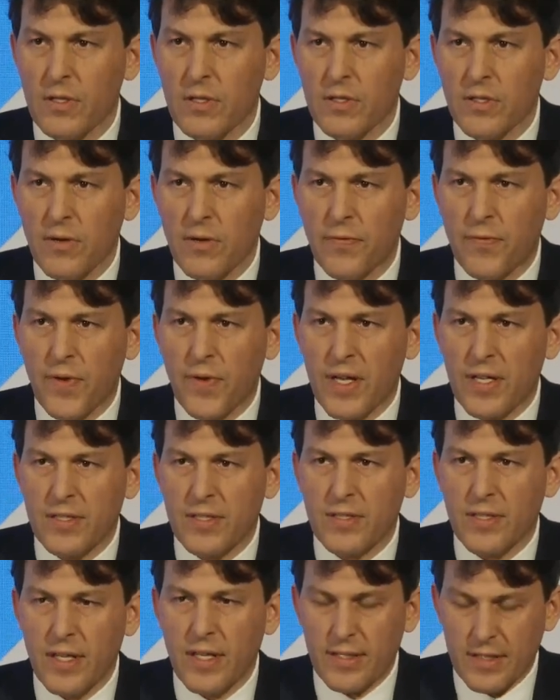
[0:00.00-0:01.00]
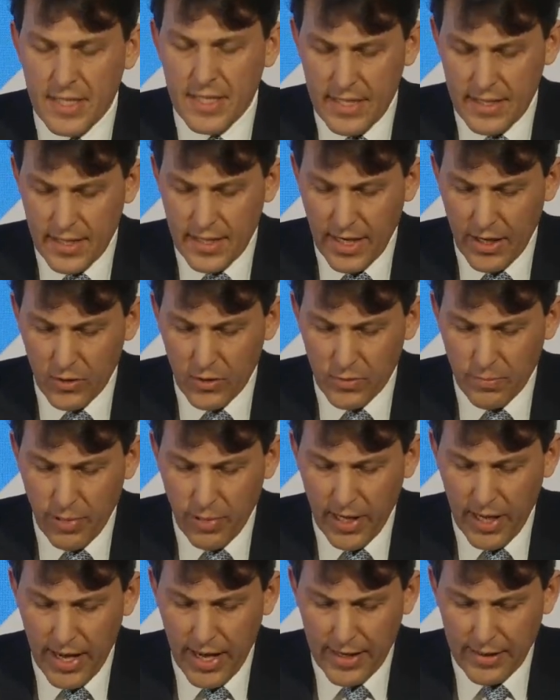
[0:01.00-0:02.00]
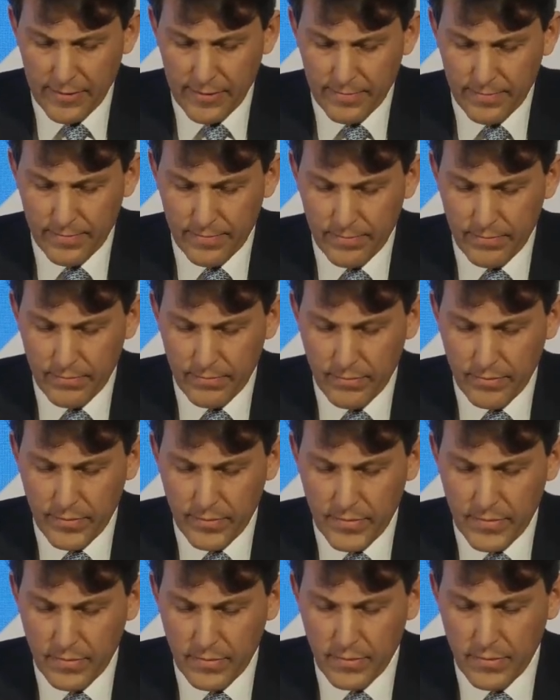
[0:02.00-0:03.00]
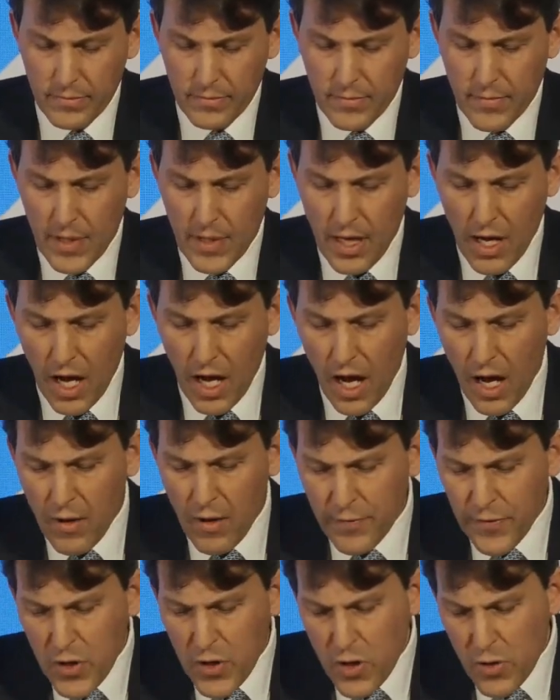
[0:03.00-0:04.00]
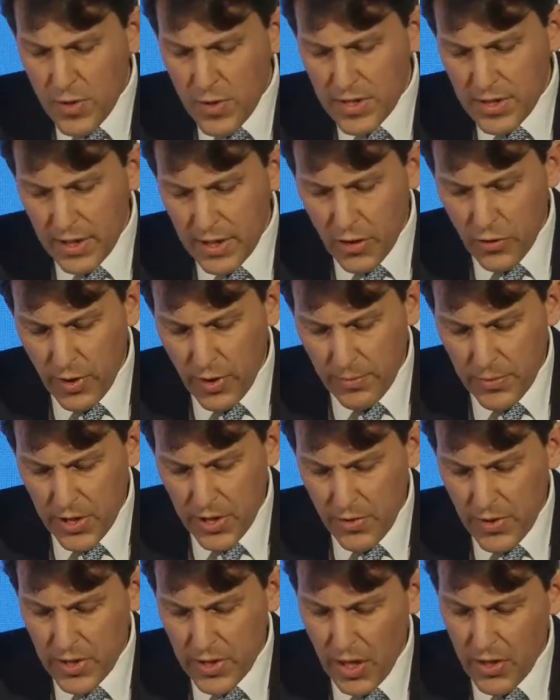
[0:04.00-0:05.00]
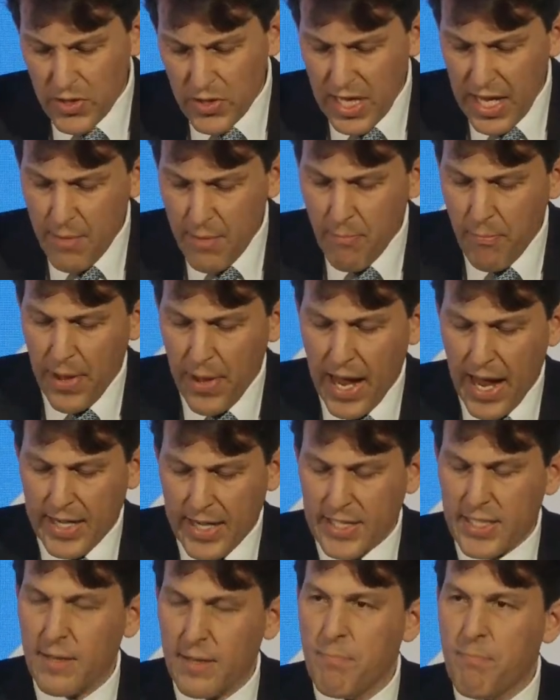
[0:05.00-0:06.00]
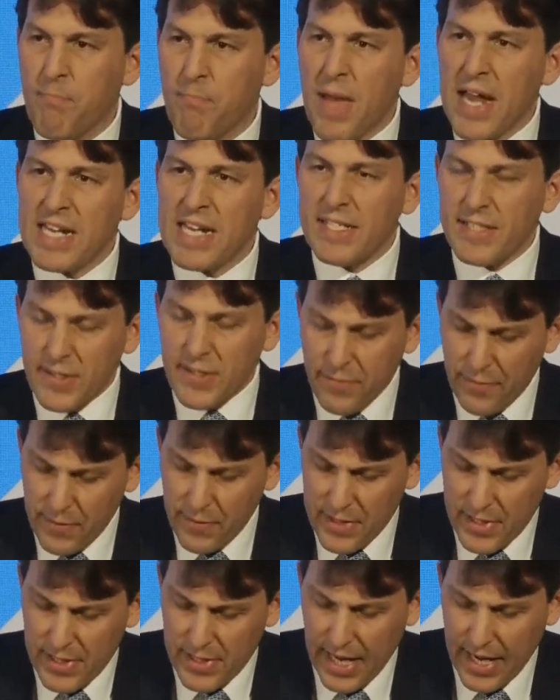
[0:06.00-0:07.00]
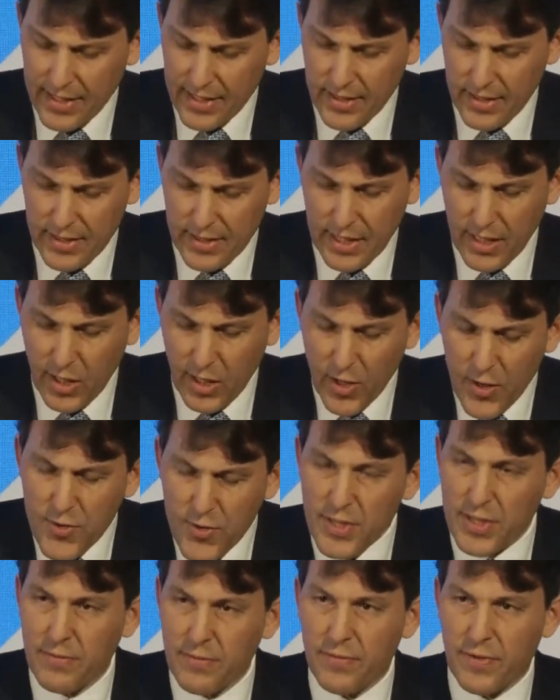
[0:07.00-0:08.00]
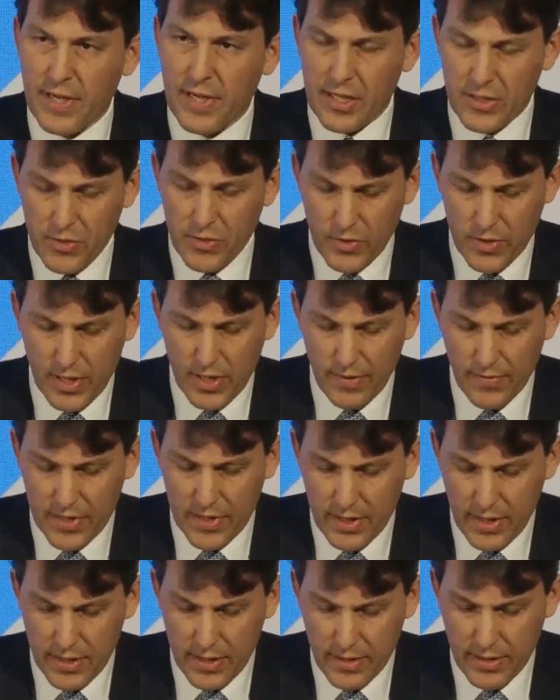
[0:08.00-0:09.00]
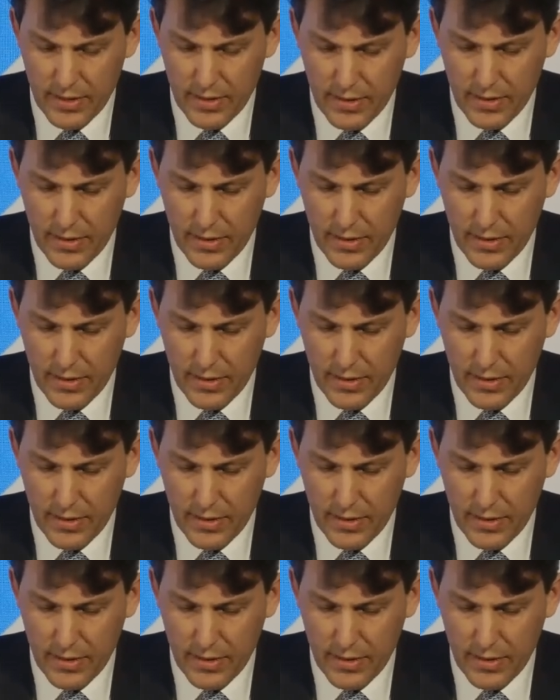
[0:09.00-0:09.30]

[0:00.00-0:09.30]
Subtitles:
So first, a detailed plan. Our view is that crypto is going to impact many different sectors, including financial services.